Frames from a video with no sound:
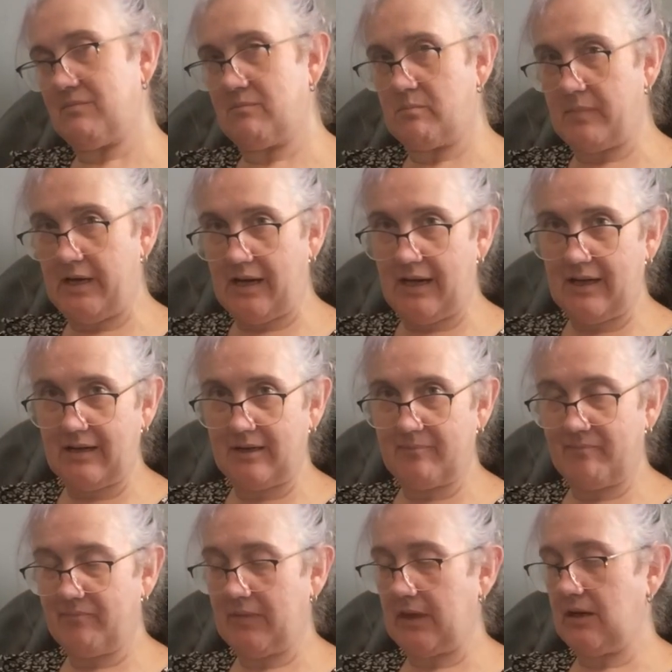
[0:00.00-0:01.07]
But hey,
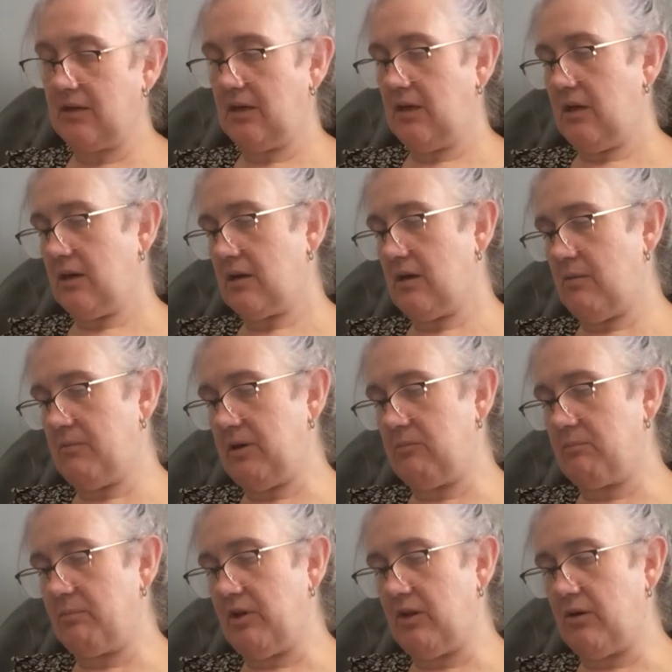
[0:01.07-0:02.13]

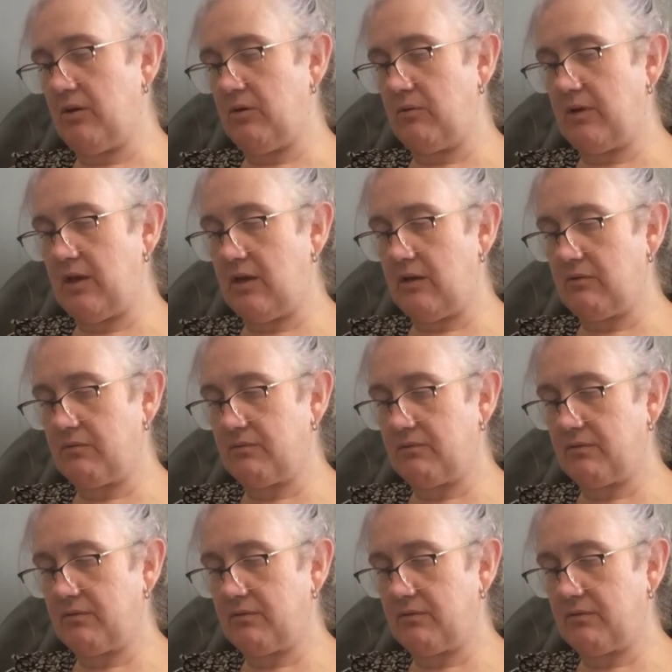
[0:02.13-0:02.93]
comment below if